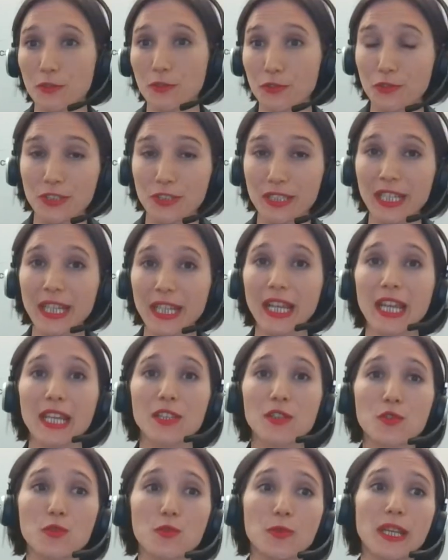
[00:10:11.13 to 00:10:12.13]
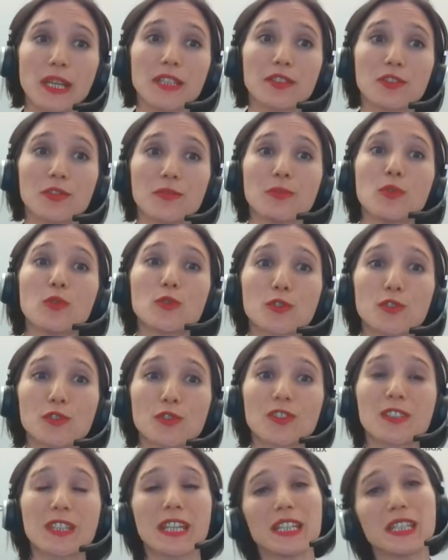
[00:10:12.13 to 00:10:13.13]
today and create a more
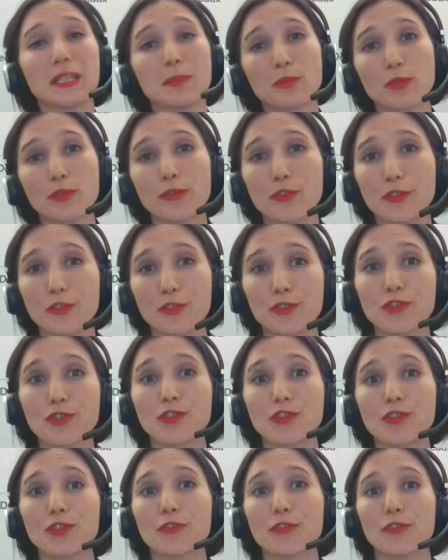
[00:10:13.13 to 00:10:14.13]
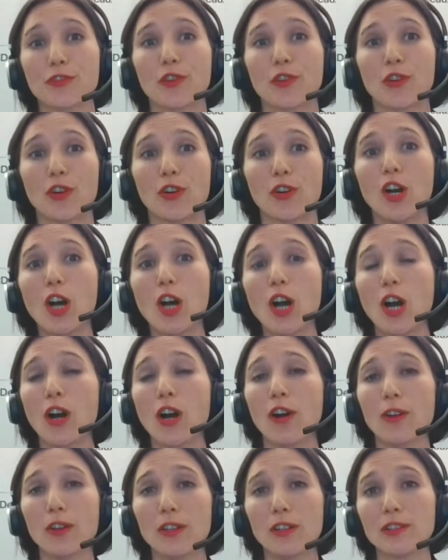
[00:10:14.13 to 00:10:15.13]
sustainable future for
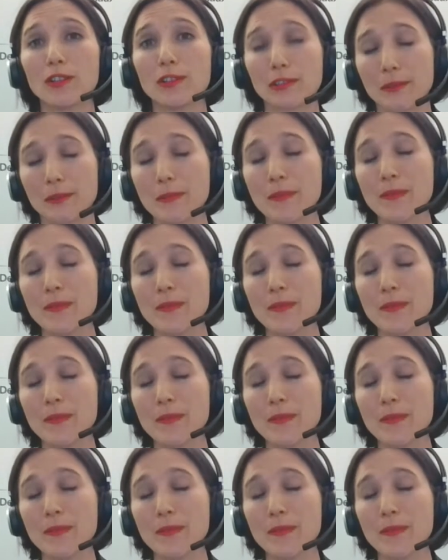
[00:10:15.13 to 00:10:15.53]
all.